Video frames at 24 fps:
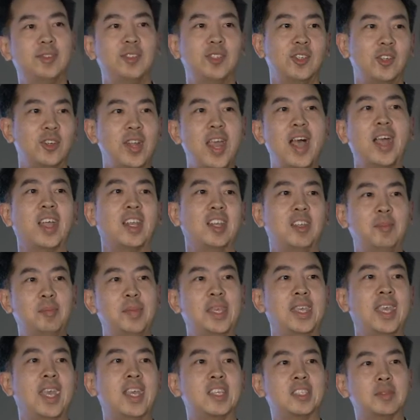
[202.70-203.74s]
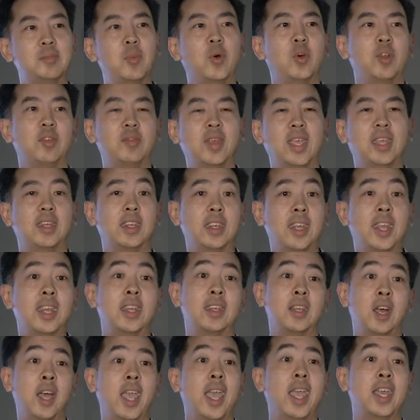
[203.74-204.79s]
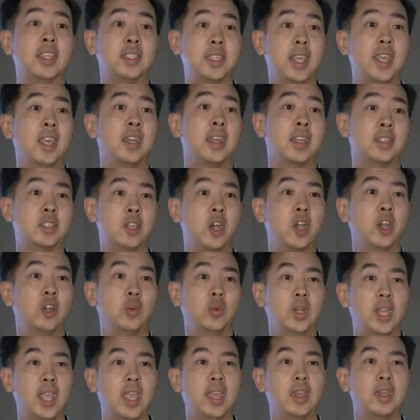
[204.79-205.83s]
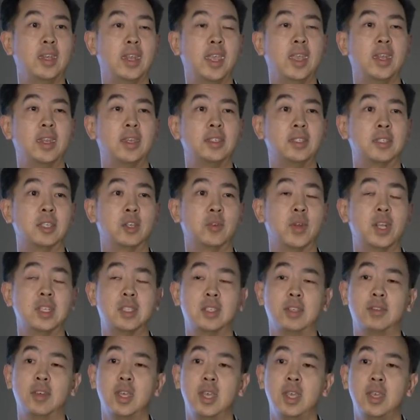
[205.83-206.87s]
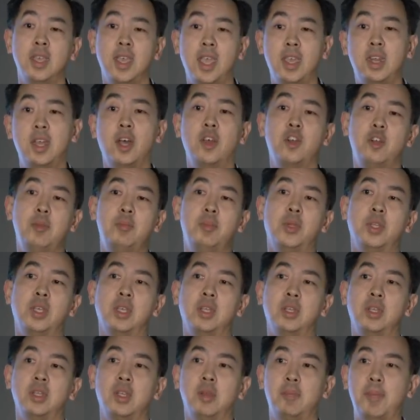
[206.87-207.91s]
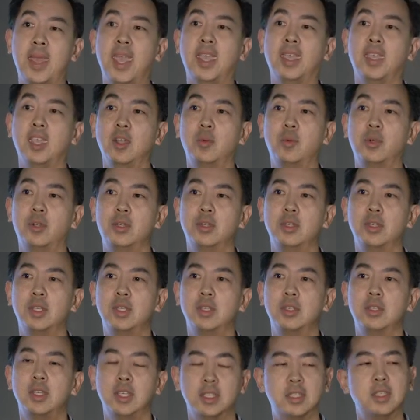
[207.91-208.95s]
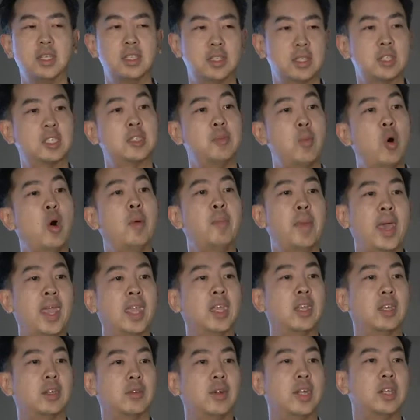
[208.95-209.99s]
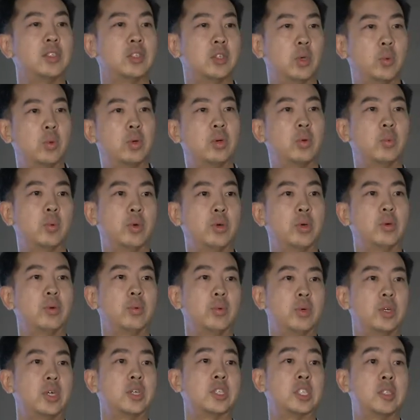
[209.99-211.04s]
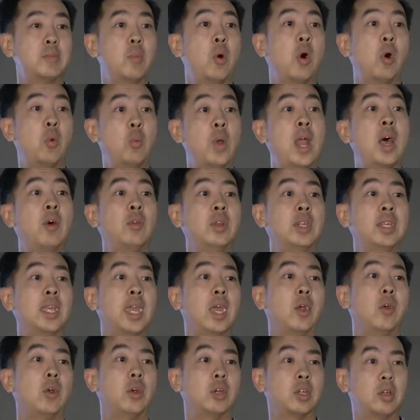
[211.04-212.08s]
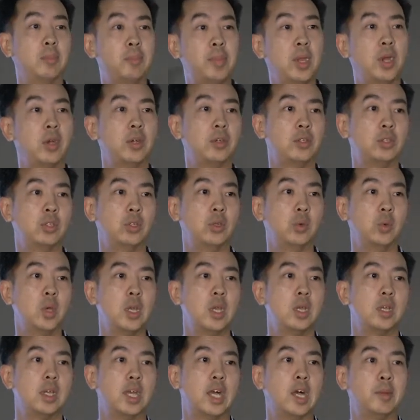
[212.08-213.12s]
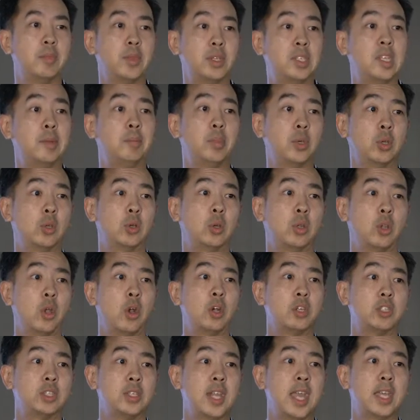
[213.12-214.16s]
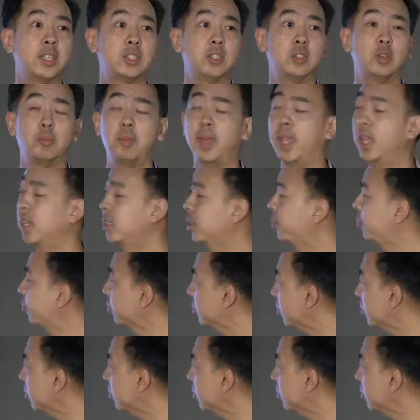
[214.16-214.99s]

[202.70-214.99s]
you're not going to be as motivated and as hungry and as aggressive. And 100 million in the banking world is a small bank, right? So we're a small rounding error compared to the typical large national banks.